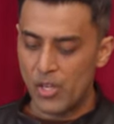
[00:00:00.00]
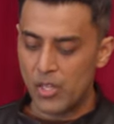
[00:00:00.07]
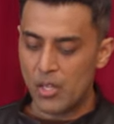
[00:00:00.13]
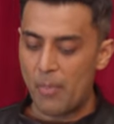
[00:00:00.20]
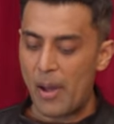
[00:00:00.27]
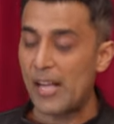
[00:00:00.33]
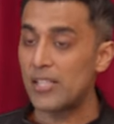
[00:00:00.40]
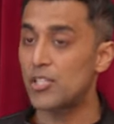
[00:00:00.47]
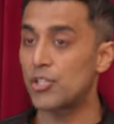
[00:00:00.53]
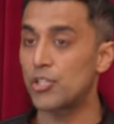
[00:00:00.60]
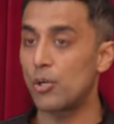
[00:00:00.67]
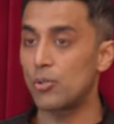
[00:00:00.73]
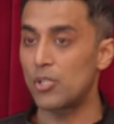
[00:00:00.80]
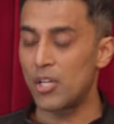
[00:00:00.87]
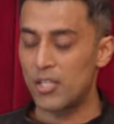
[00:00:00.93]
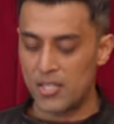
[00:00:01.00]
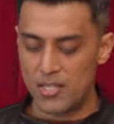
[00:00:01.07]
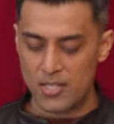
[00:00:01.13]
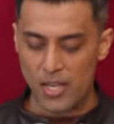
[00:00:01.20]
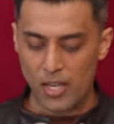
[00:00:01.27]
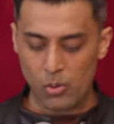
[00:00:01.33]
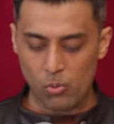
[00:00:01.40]
The passage goes on to
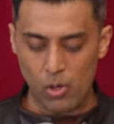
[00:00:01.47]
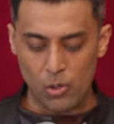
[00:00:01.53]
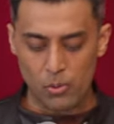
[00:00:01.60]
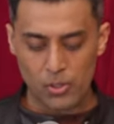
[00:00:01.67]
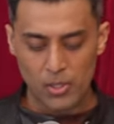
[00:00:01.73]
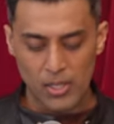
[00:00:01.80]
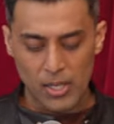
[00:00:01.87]
say, quote,